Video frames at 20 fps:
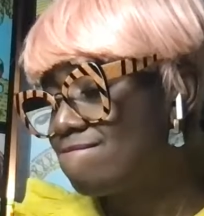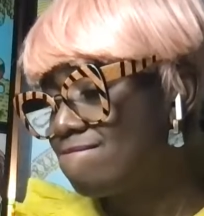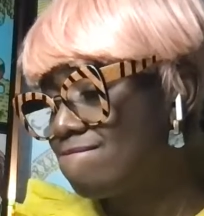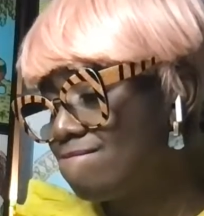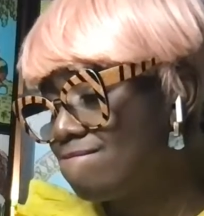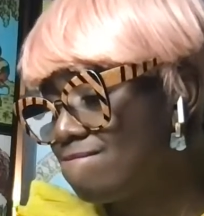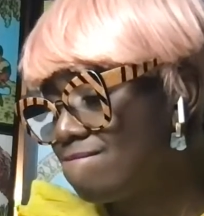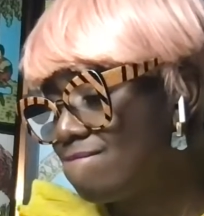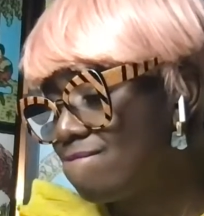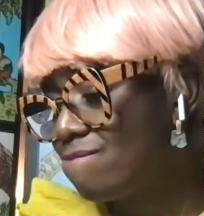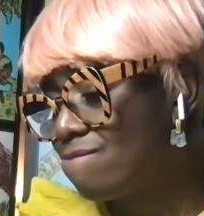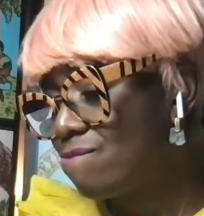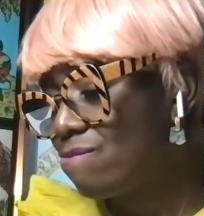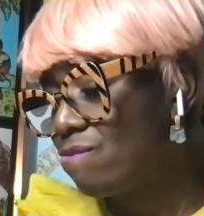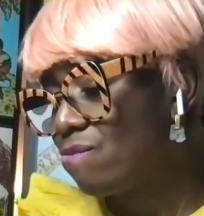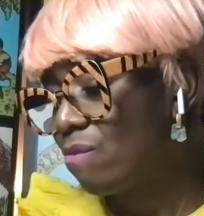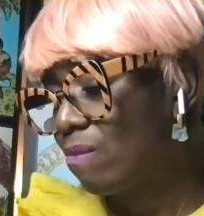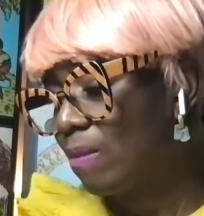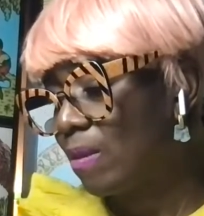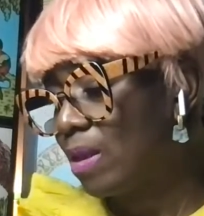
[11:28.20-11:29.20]
Mhm.
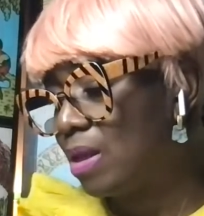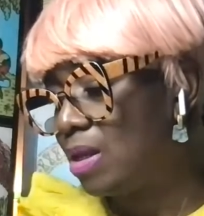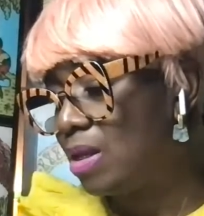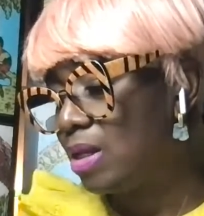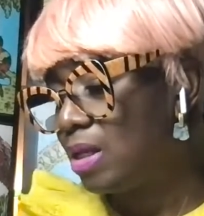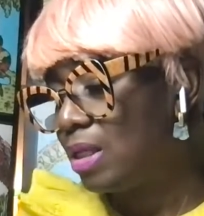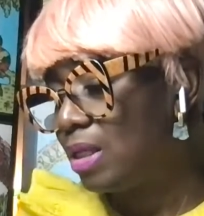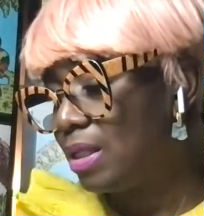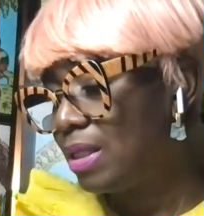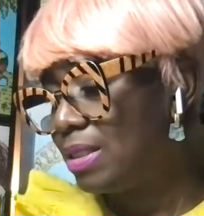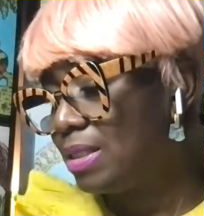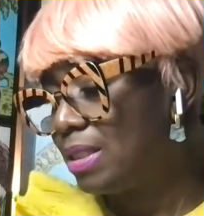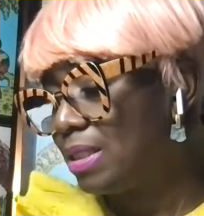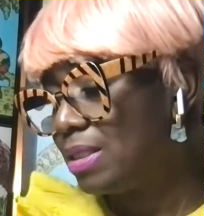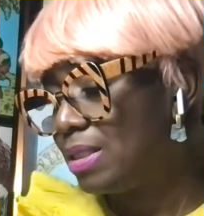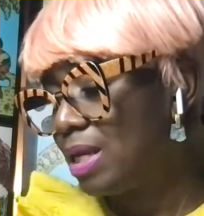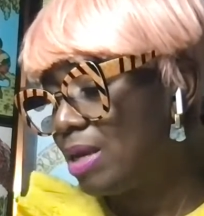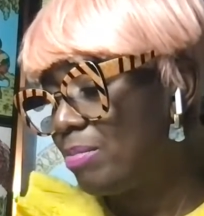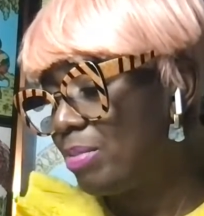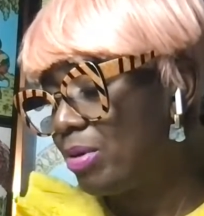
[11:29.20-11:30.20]

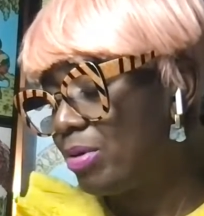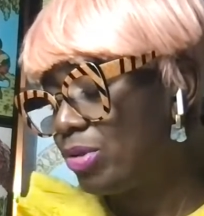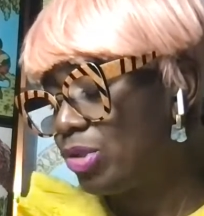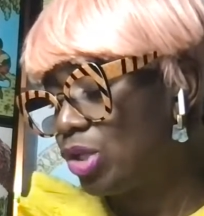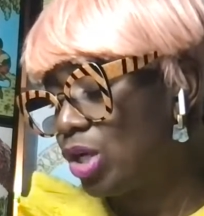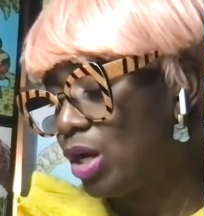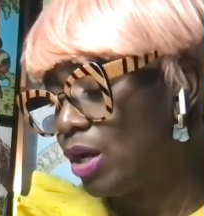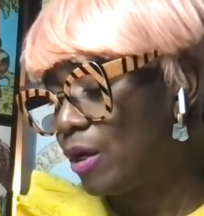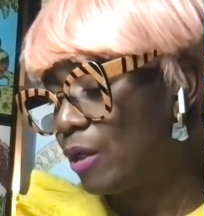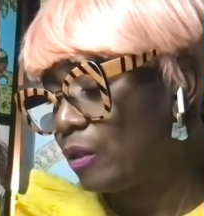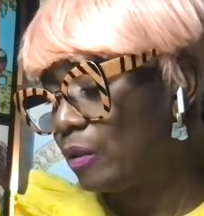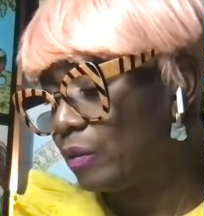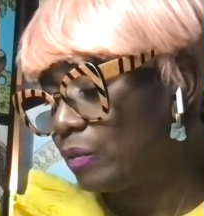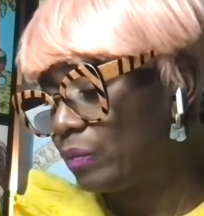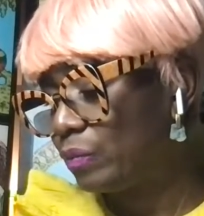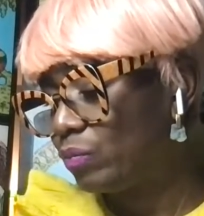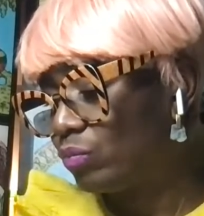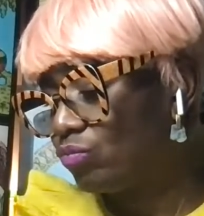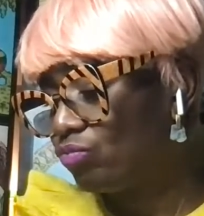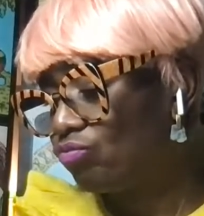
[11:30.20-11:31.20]
Let's get to that birth chart.
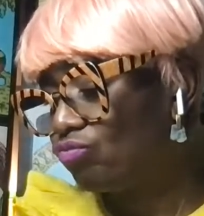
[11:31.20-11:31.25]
